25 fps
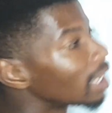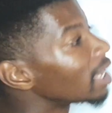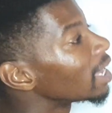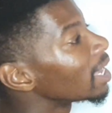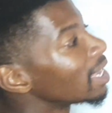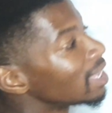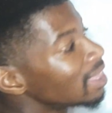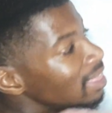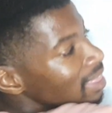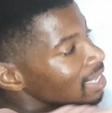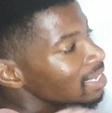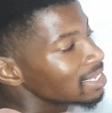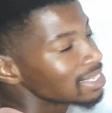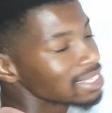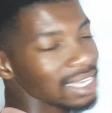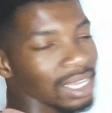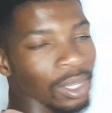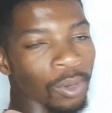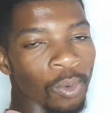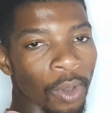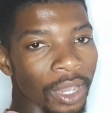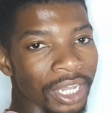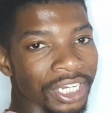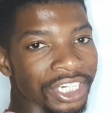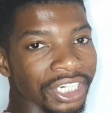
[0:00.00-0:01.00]
in this
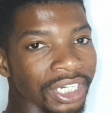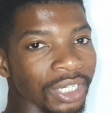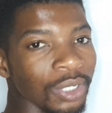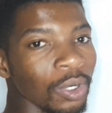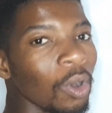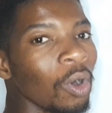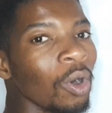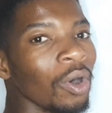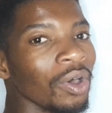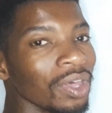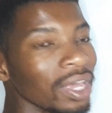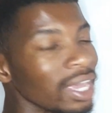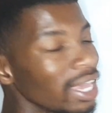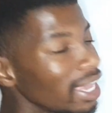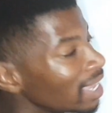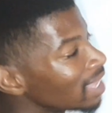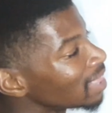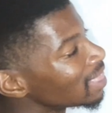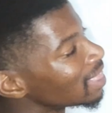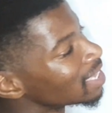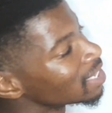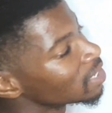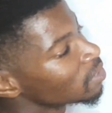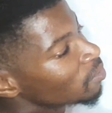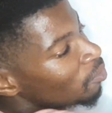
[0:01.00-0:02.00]
equation or in
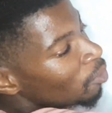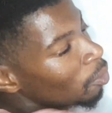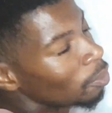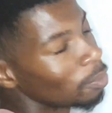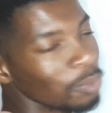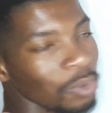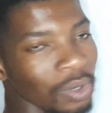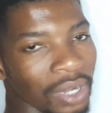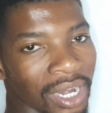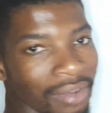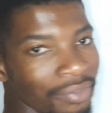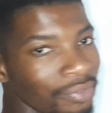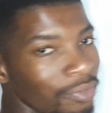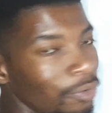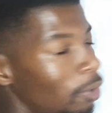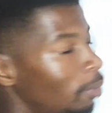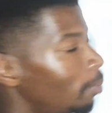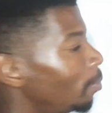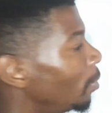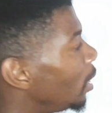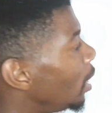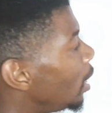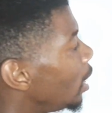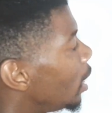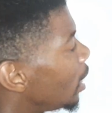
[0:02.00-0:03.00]
this formula form,
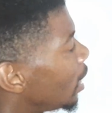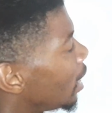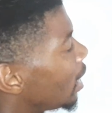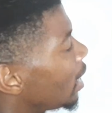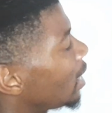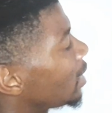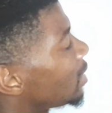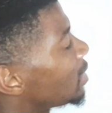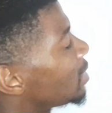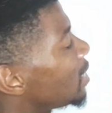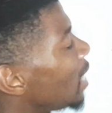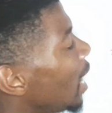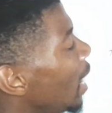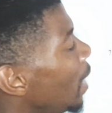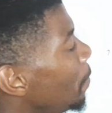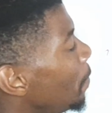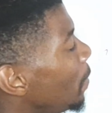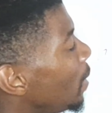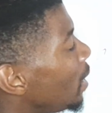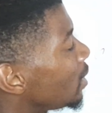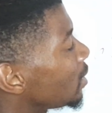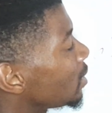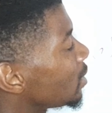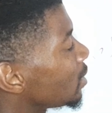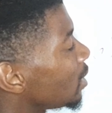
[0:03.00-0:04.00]

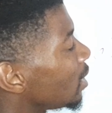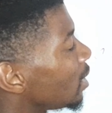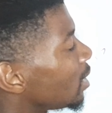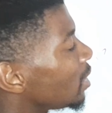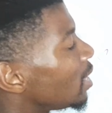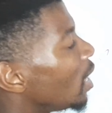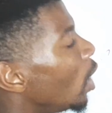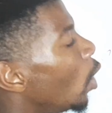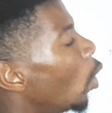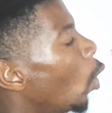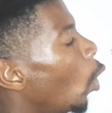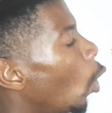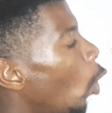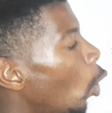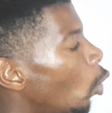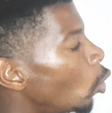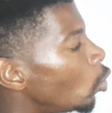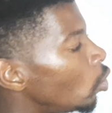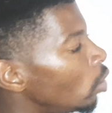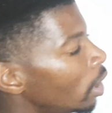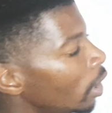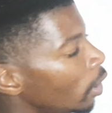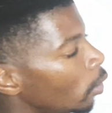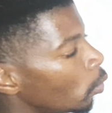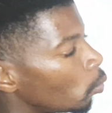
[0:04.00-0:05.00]
times the whole,
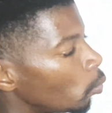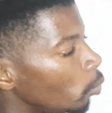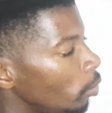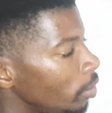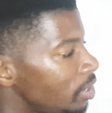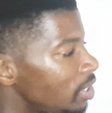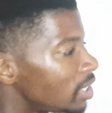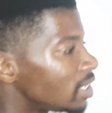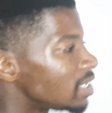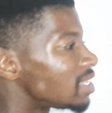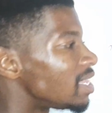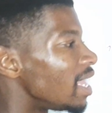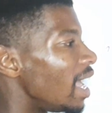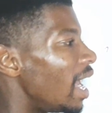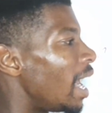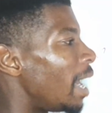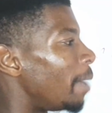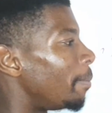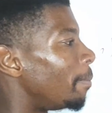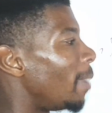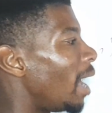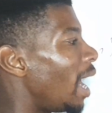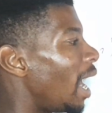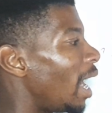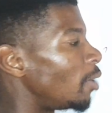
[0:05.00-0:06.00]
which is the
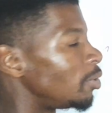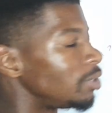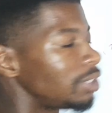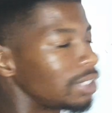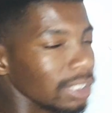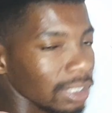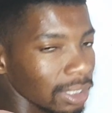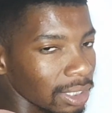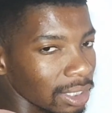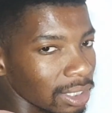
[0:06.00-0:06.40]
amount,